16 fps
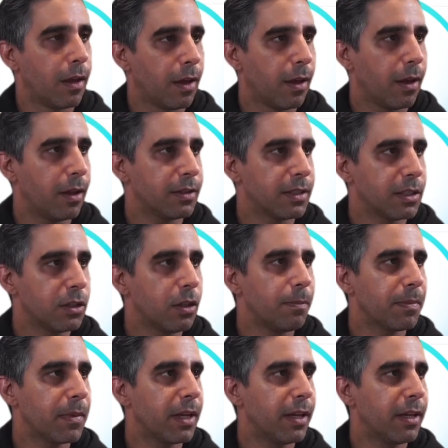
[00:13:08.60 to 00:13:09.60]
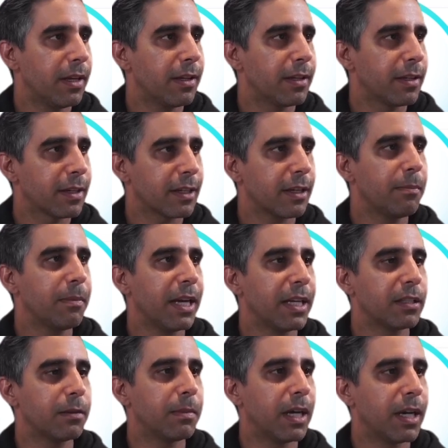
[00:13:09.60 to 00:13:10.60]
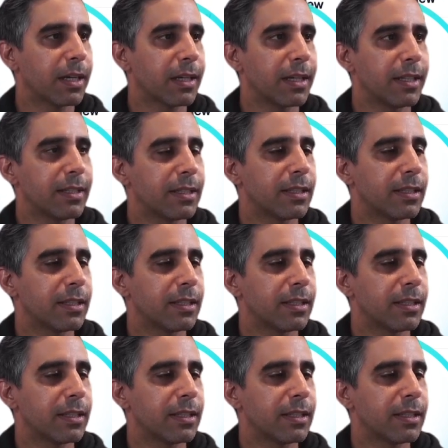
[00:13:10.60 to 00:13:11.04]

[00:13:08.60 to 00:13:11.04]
I'll stop there, come back to market.